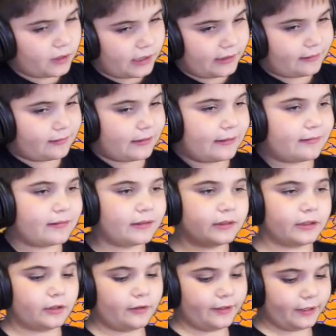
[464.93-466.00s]
I think
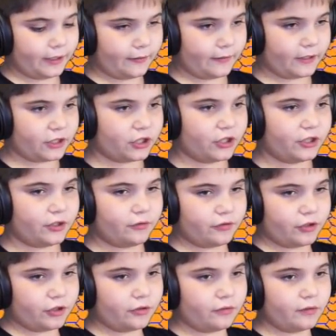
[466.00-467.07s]
the green guys actually do
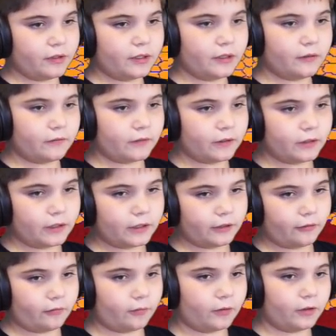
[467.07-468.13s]
shoot. I think
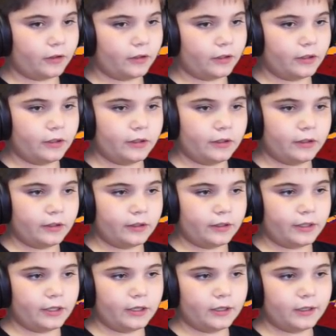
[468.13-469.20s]
there's
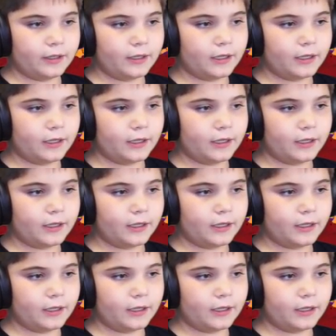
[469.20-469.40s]
one here.